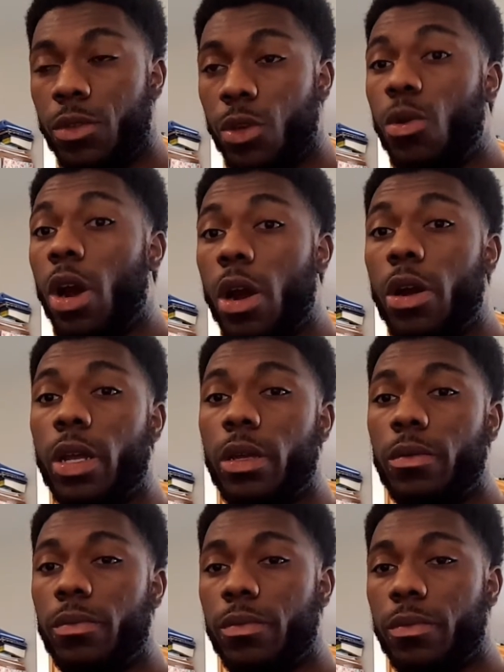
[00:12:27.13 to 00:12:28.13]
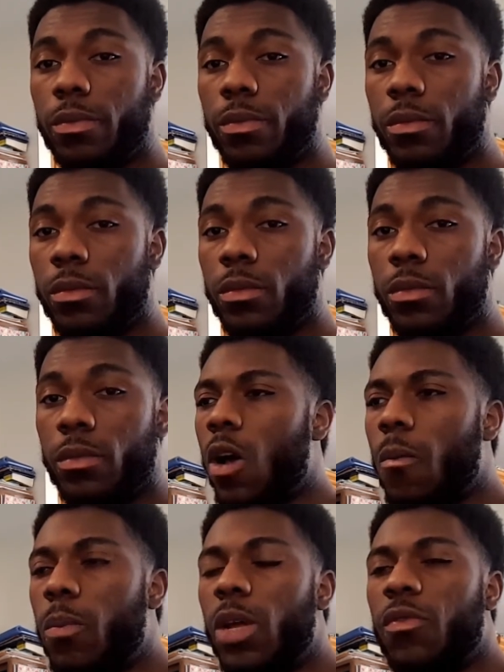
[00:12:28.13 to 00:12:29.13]
You heard it.
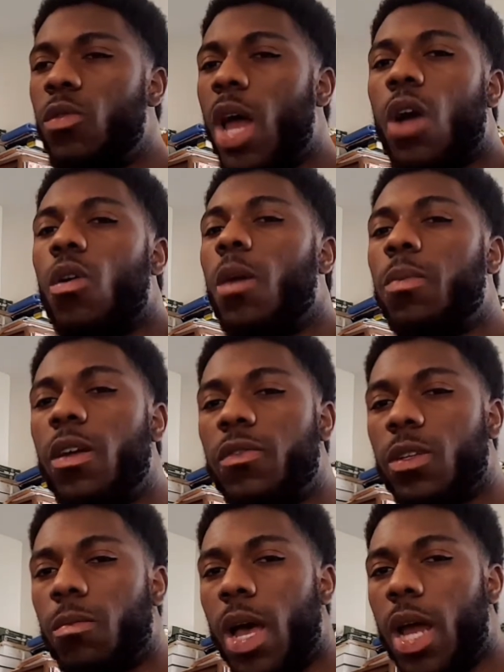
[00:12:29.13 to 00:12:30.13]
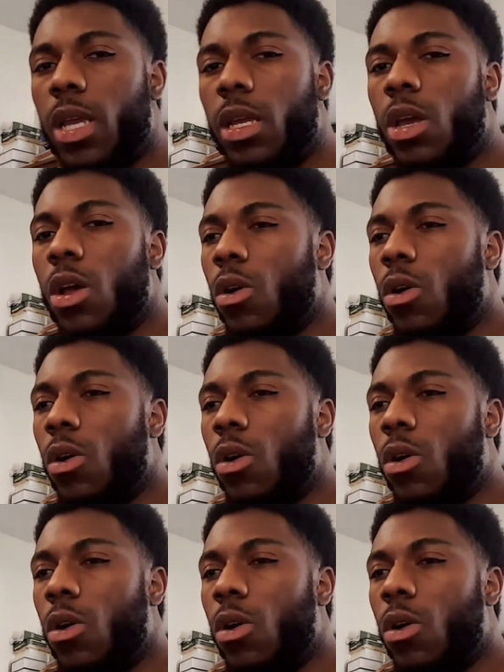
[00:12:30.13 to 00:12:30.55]
If you're not going to uplift somebody